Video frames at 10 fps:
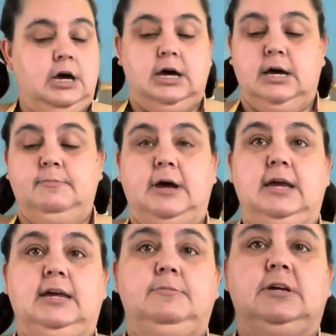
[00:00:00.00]
I
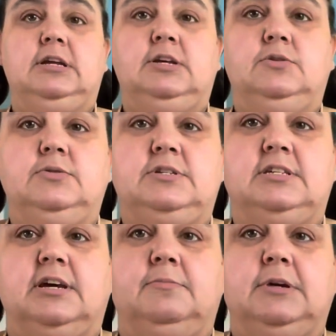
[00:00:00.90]
am going to use
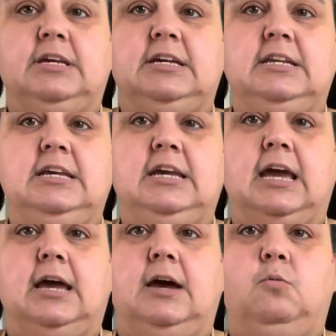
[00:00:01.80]
some
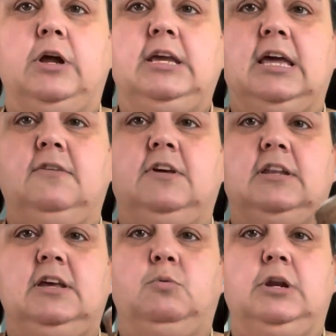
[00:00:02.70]
kidney, 1 can of
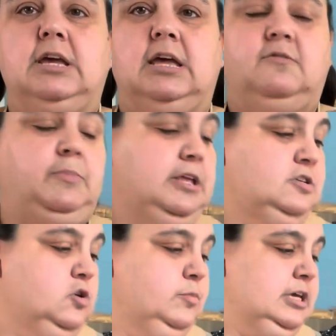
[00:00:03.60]
kidney, 1 can of
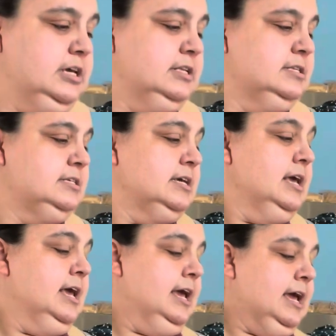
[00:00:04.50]
pinto beans,
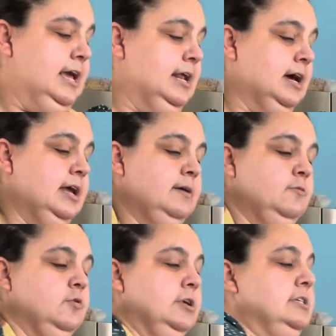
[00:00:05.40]
and I
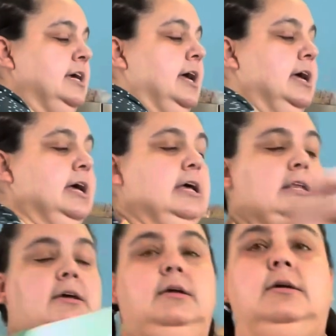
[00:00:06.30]
am going to
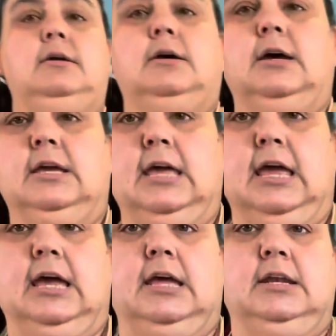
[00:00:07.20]
add a
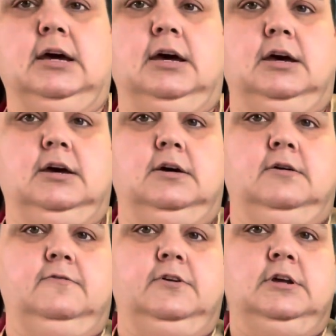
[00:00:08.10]
can
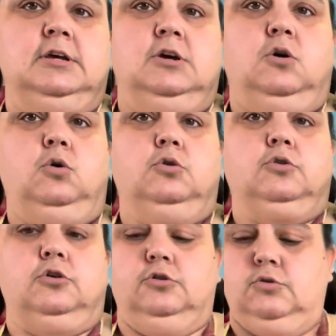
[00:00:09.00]
of whole
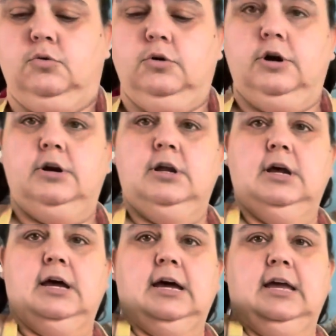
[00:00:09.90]
kernel corn.
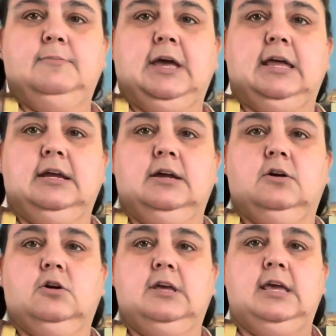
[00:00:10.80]
I'm adding a
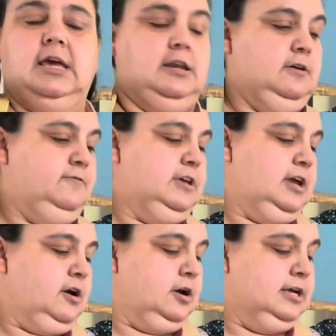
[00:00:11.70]
can of
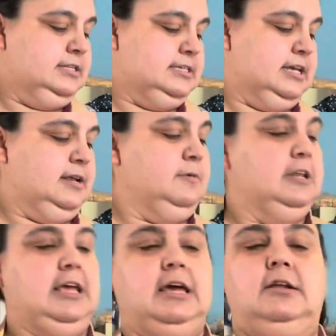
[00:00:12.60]
carrots, and I'm
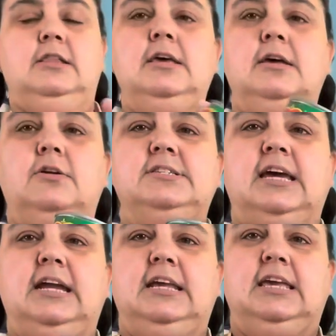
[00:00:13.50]
going to add a little
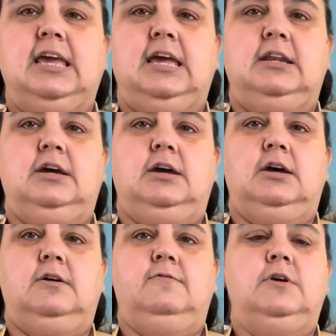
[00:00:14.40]
tiny can
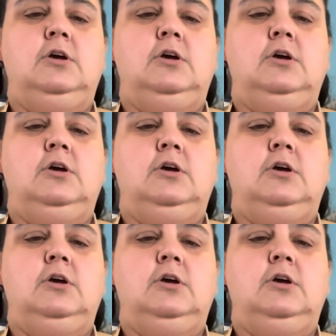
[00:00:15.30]
of